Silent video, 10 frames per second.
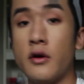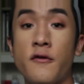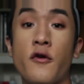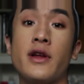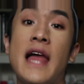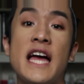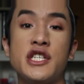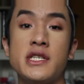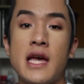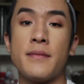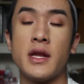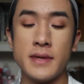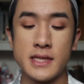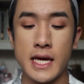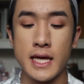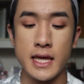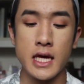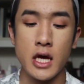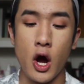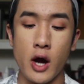For lashes, I'm going to be taking
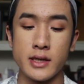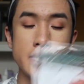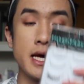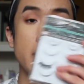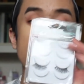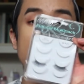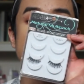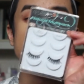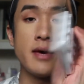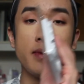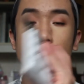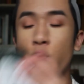the Ardell Demi